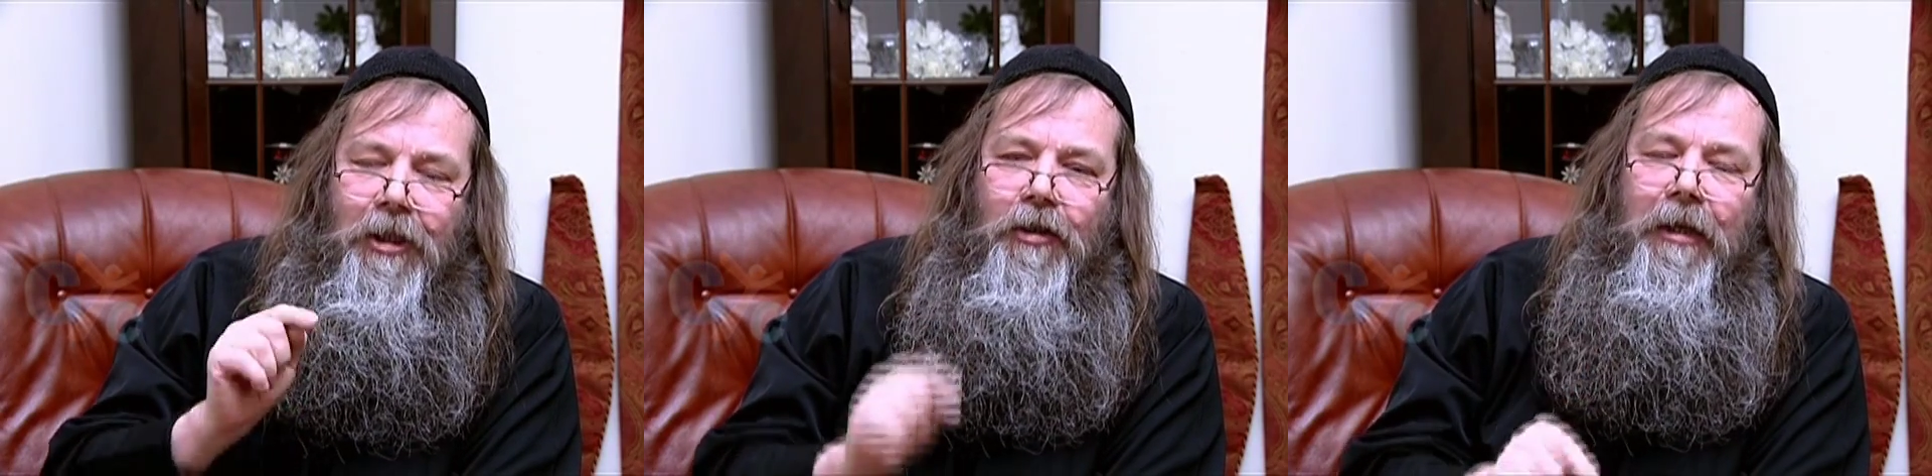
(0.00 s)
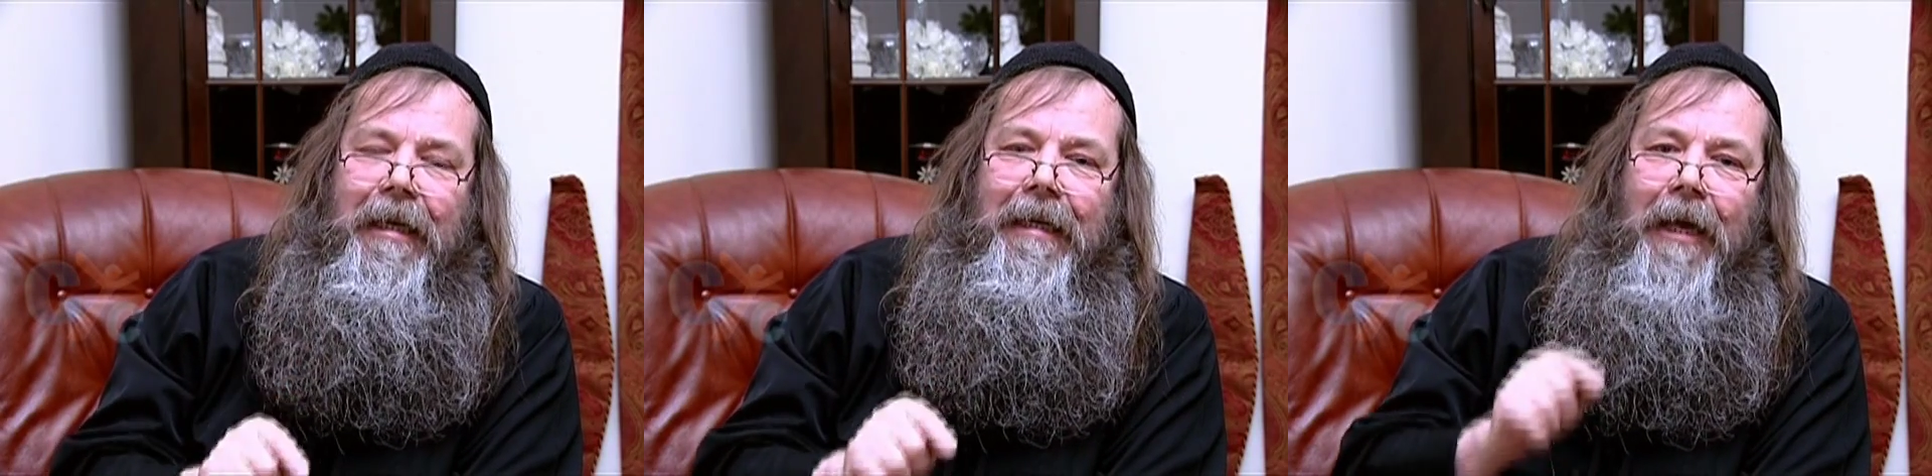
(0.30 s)

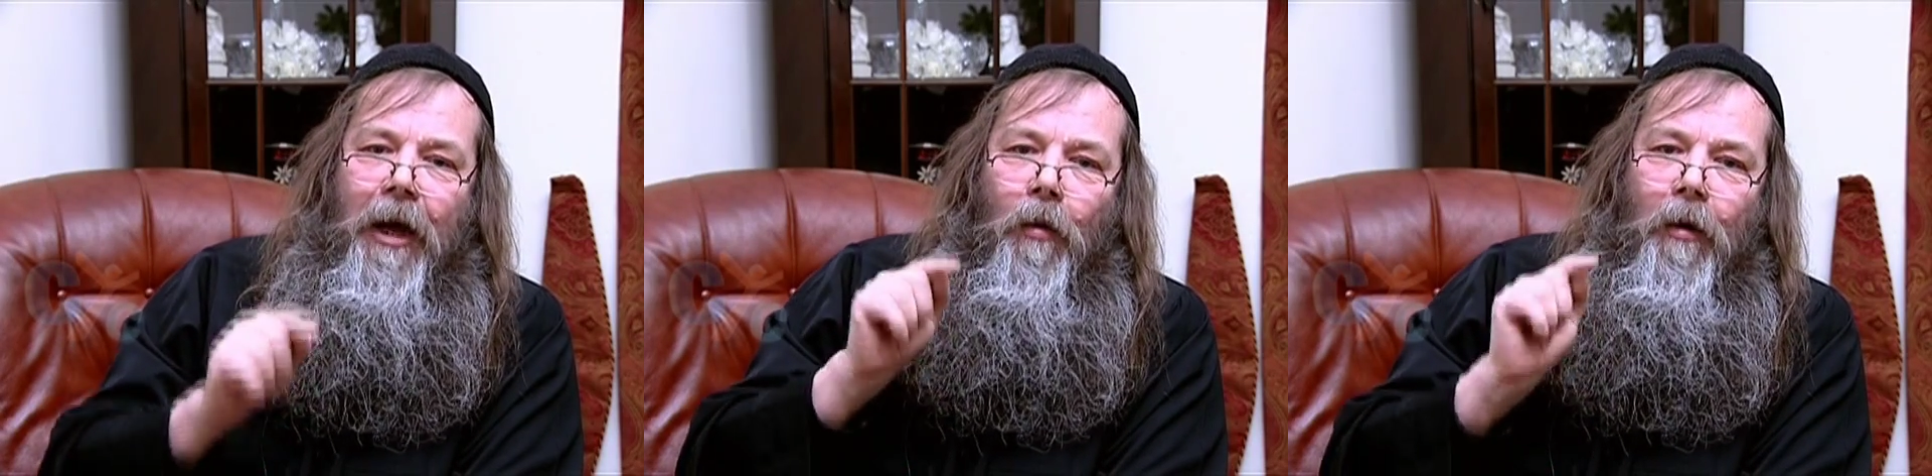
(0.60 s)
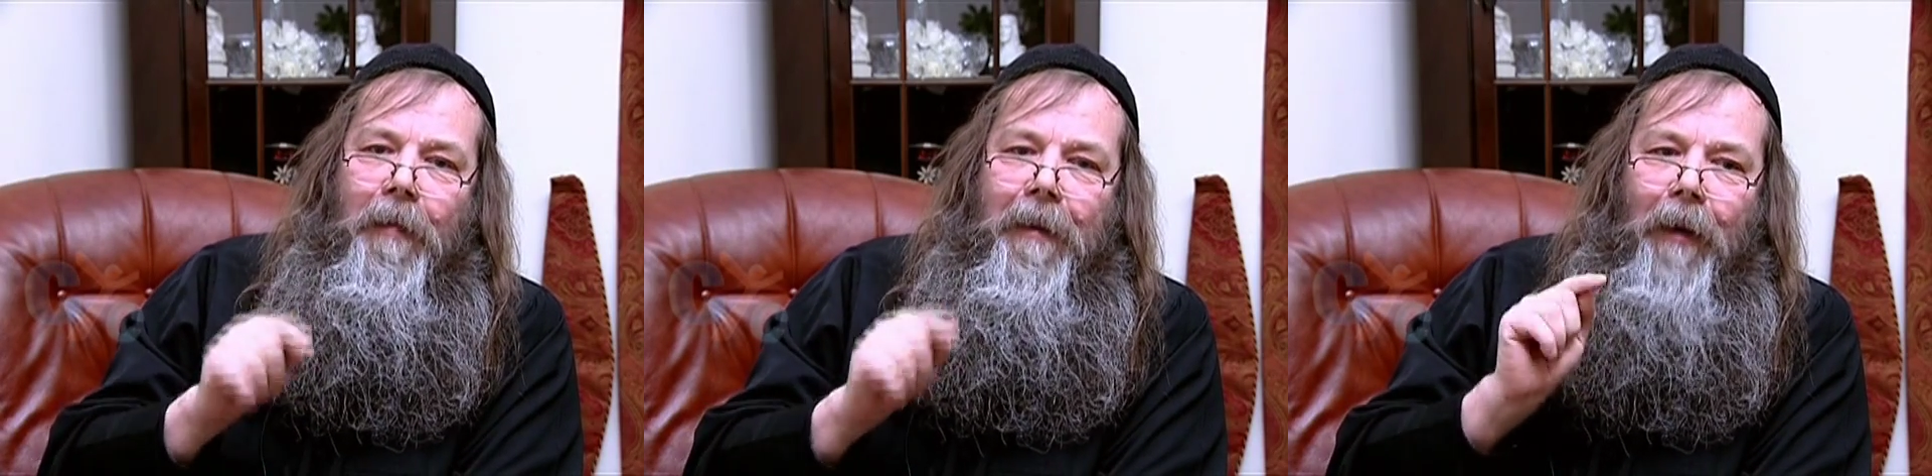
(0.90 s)
tree
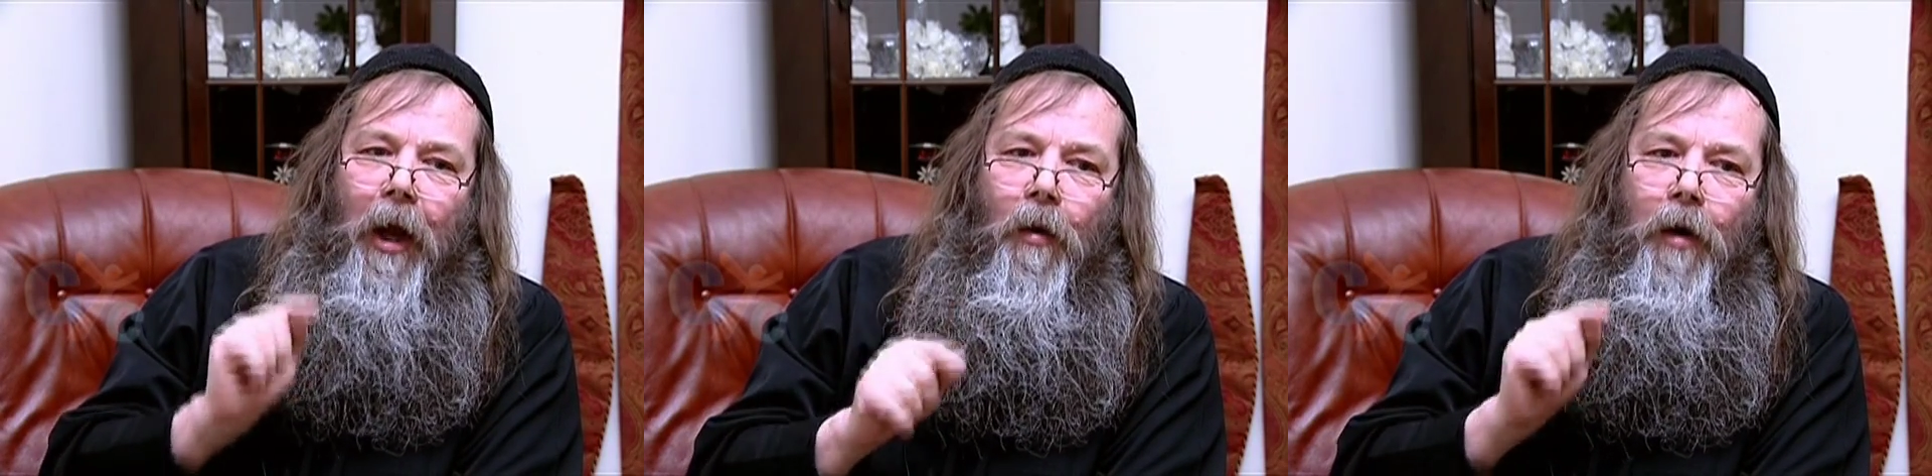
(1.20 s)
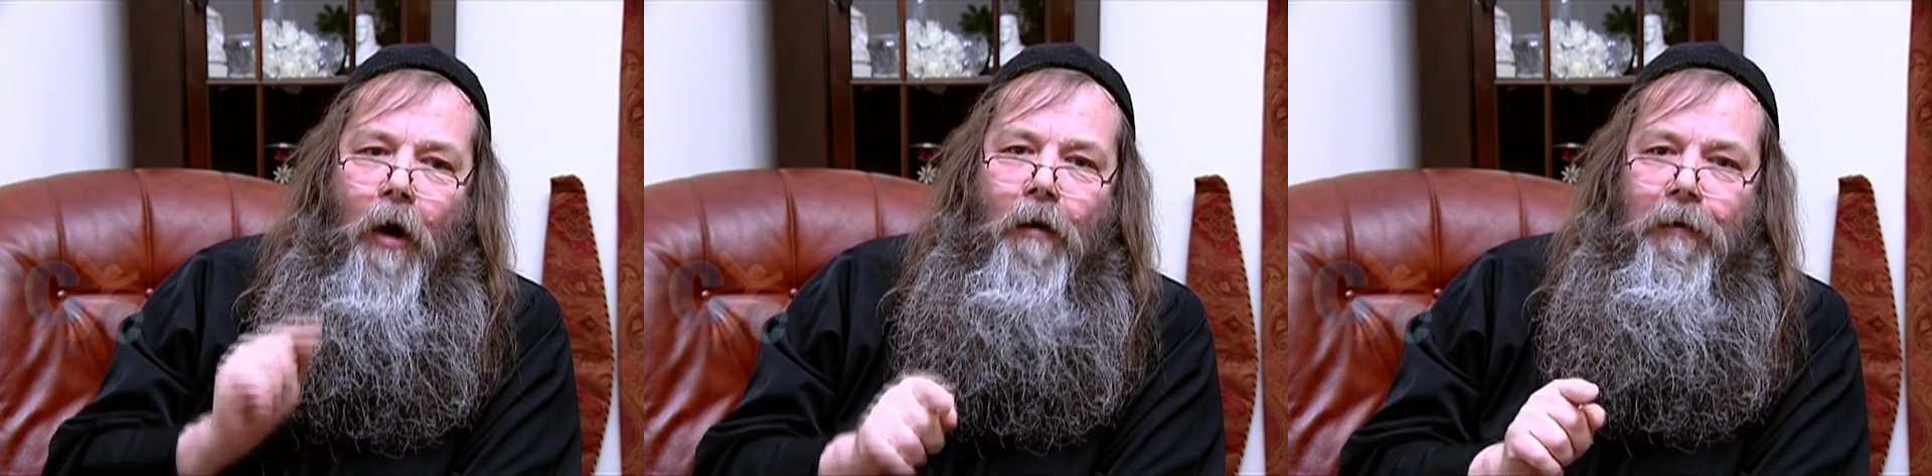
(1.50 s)
will be blown
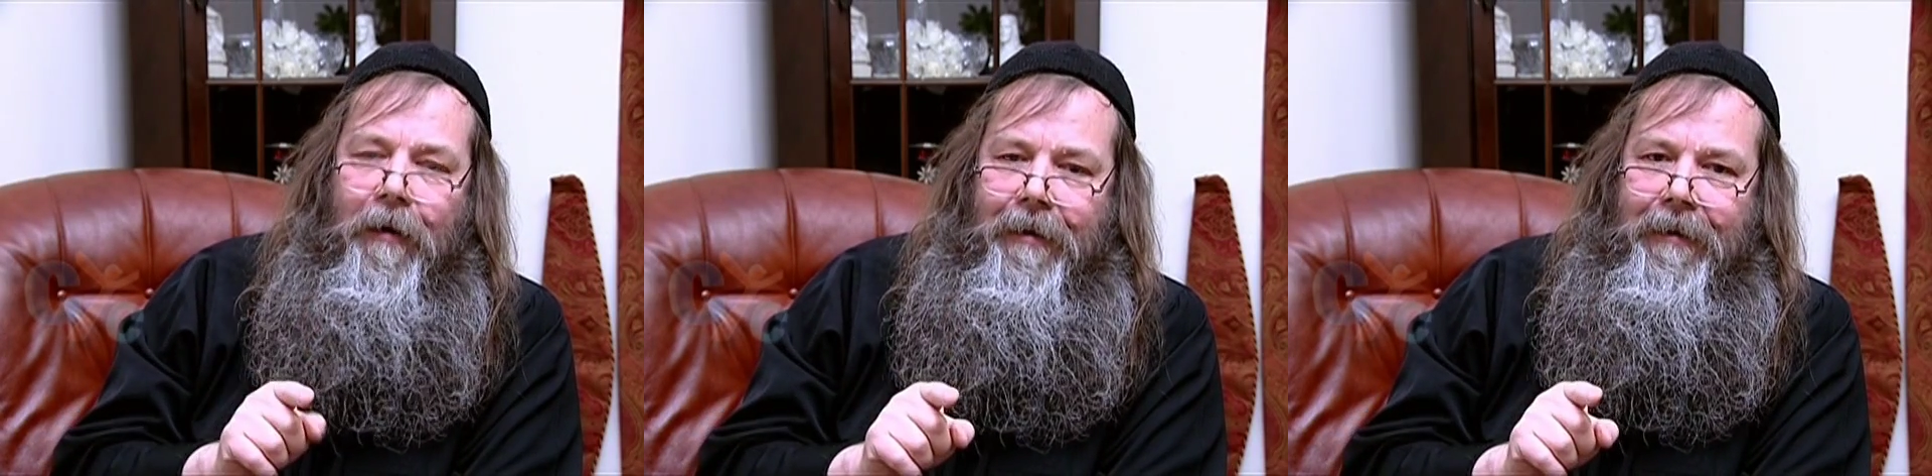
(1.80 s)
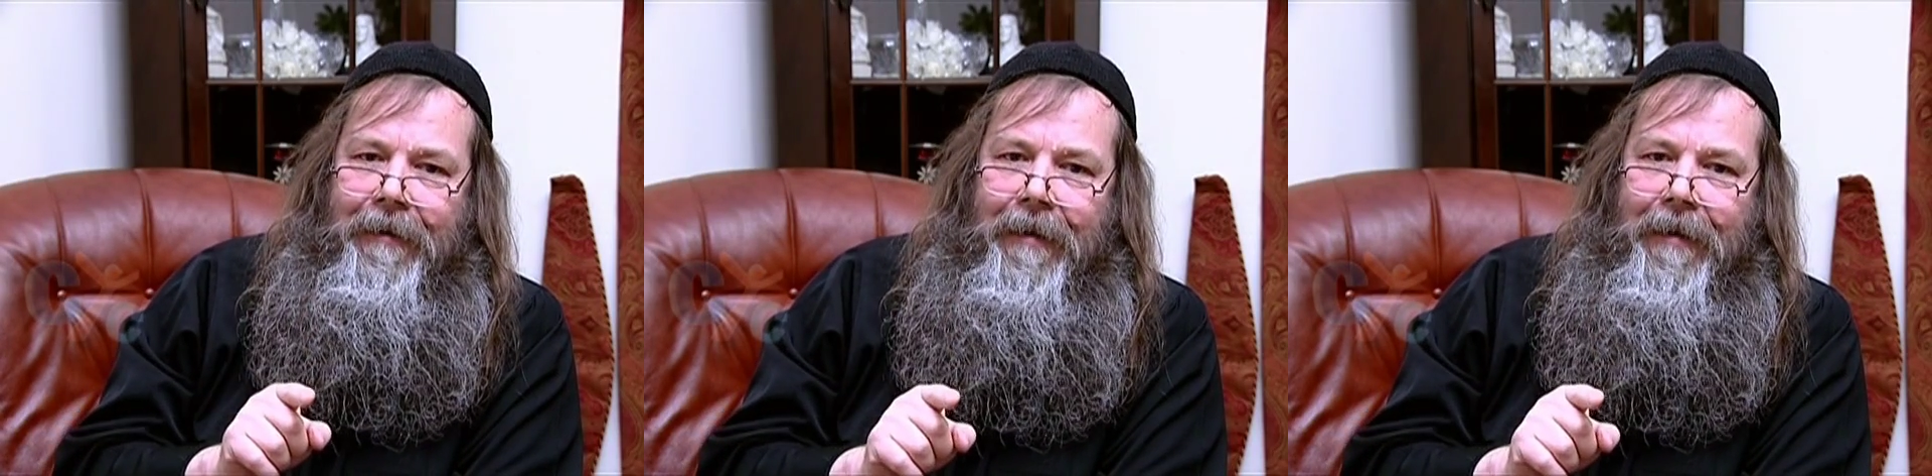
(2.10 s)
over.